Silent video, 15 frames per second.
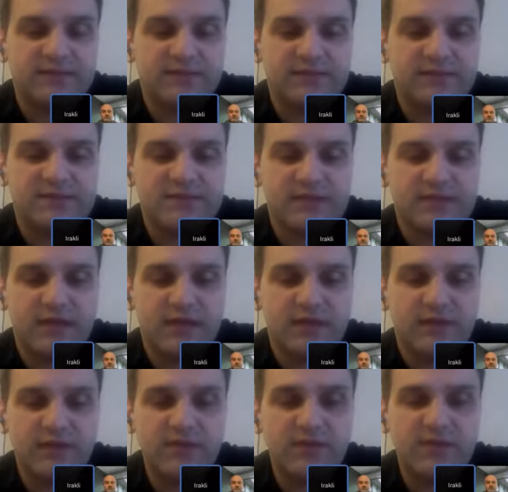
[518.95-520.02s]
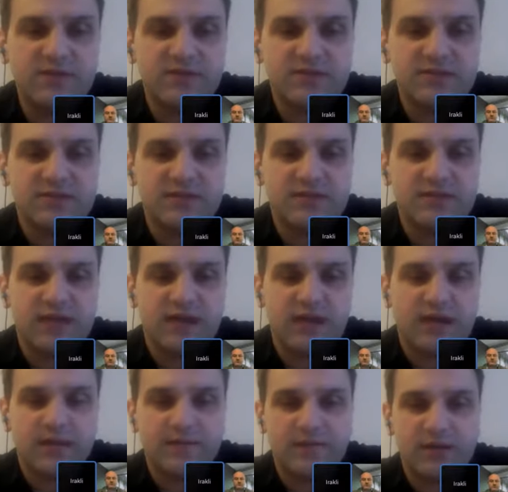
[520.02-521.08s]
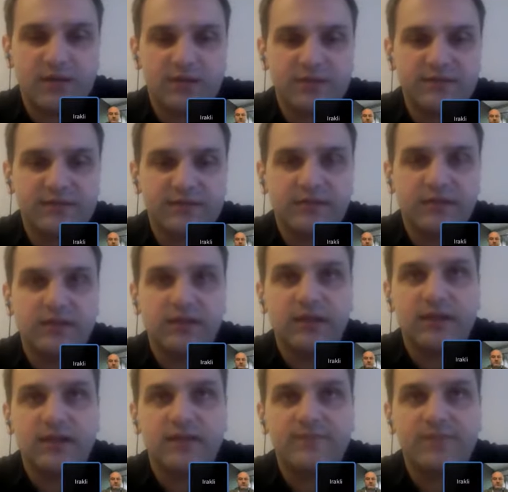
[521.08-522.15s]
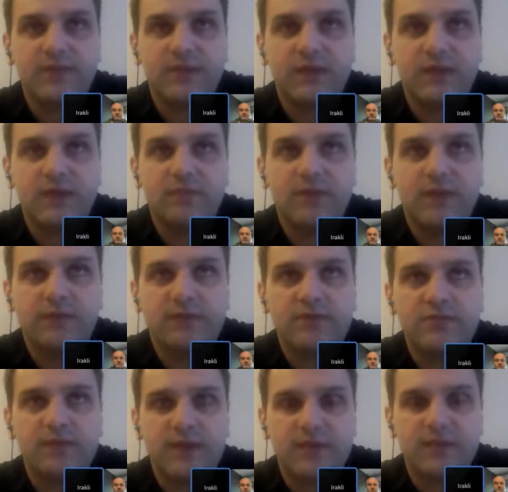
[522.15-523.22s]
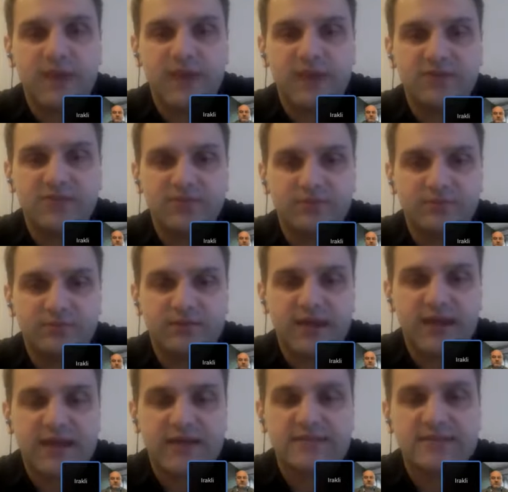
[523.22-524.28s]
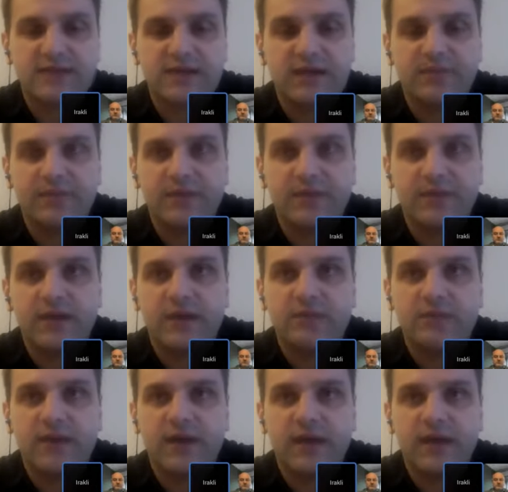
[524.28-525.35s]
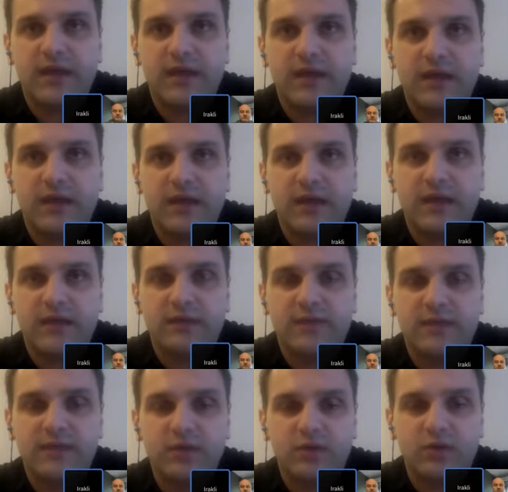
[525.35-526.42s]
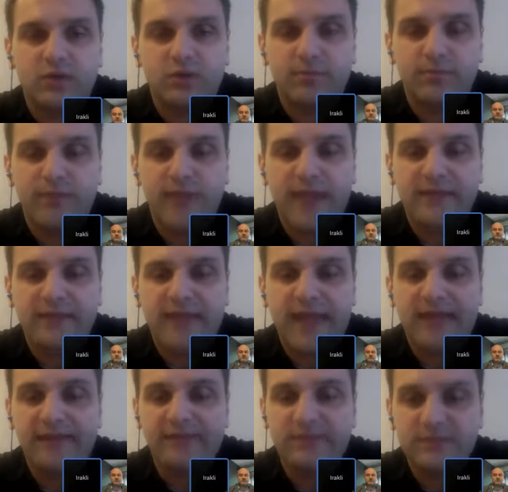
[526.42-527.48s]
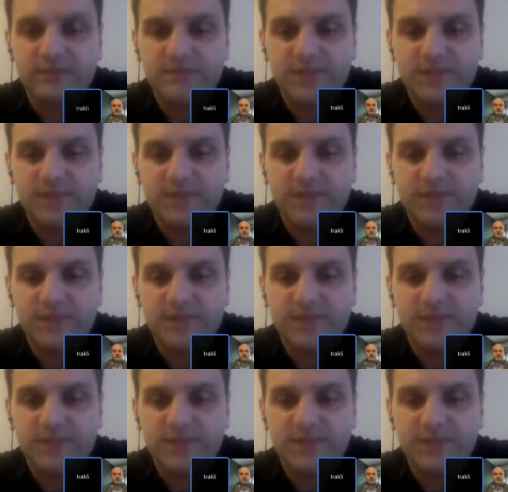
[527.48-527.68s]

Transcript: There's a very interesting article published by Microsoft Press by a fellow called Pat Halland.